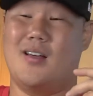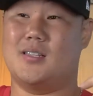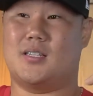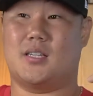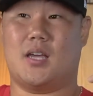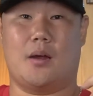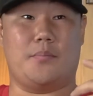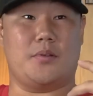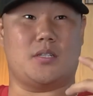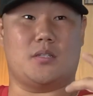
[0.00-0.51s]
it's
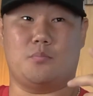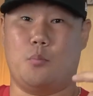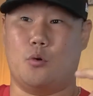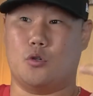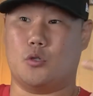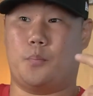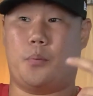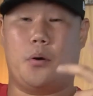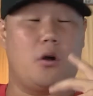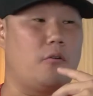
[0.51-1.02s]
got to be the
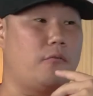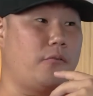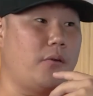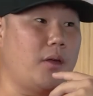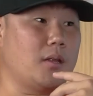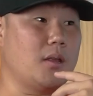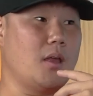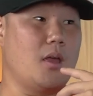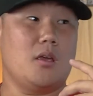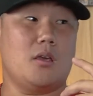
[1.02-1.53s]
most
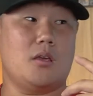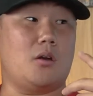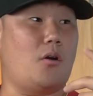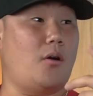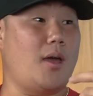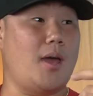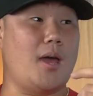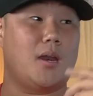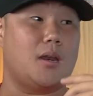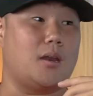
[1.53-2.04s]
perfect, you
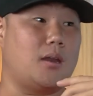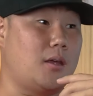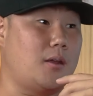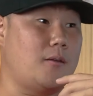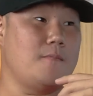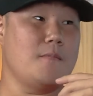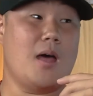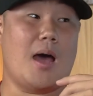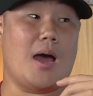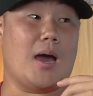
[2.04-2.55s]
know, edited.